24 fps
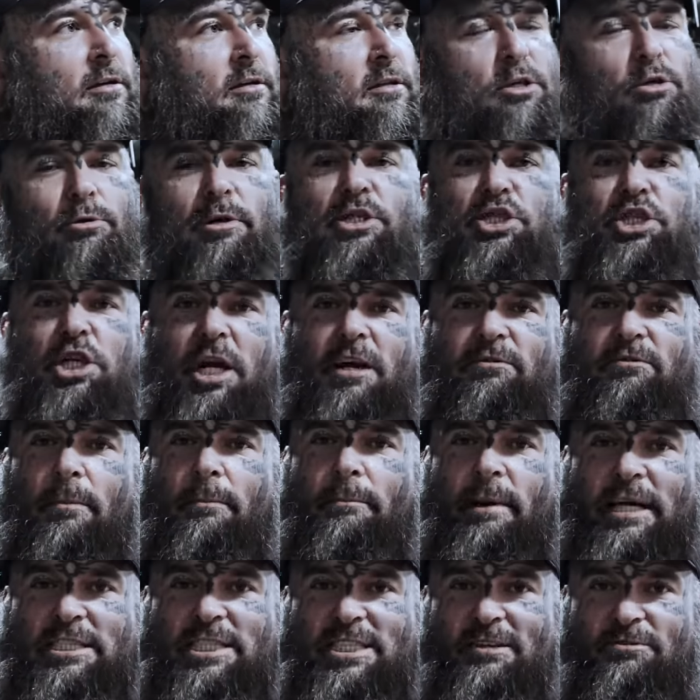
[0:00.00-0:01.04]
to achieve a
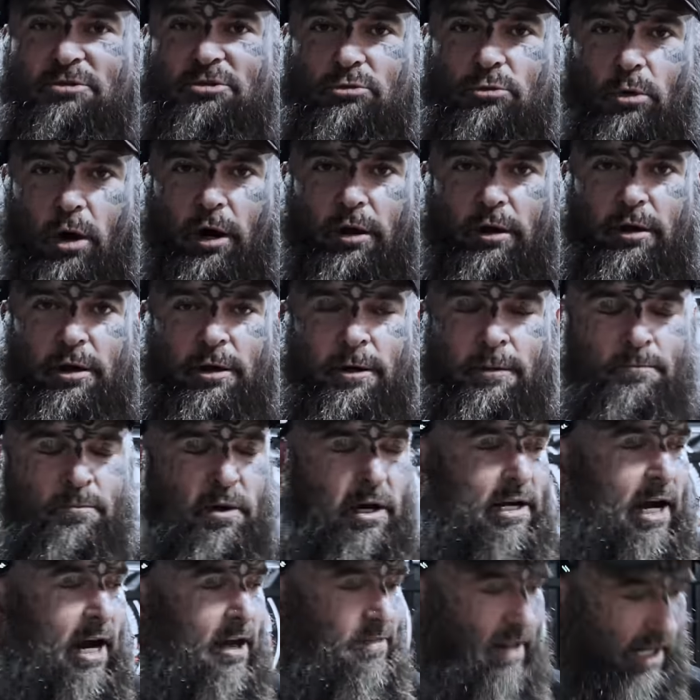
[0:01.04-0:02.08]
massive squat.
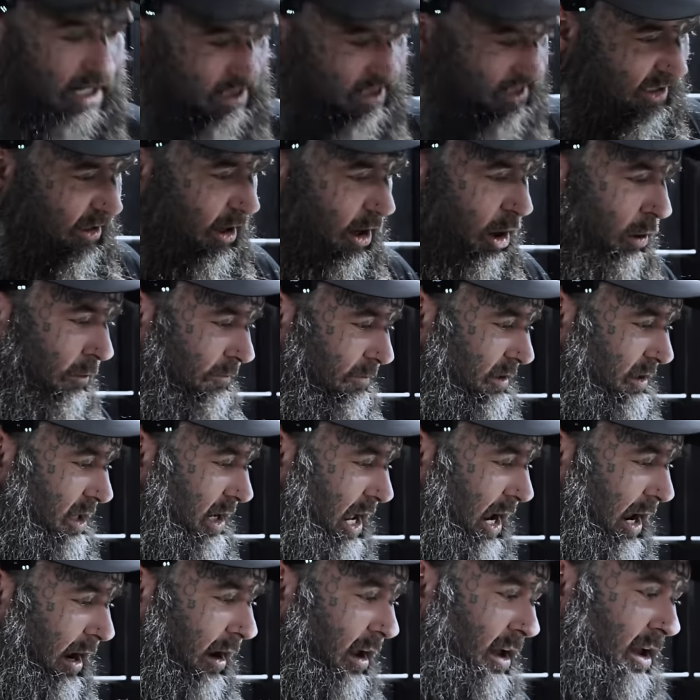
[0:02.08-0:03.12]
Okay, that's the goal for
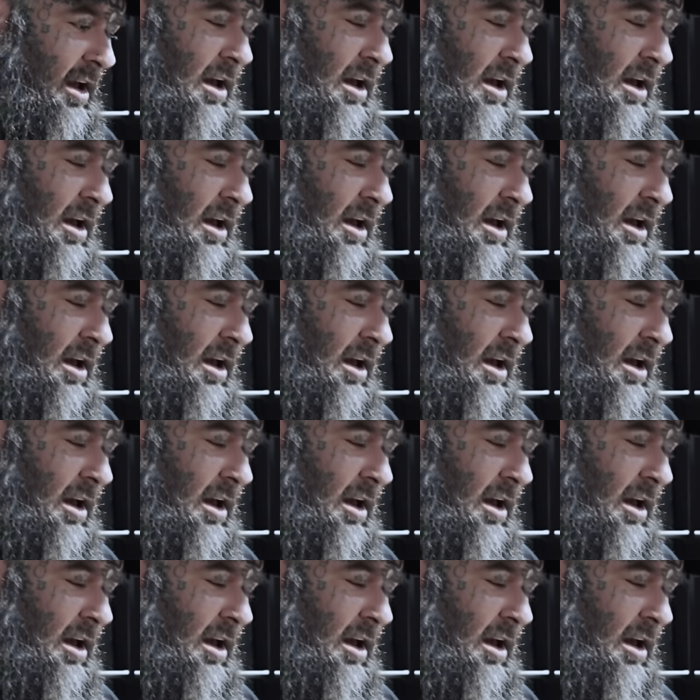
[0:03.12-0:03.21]
today.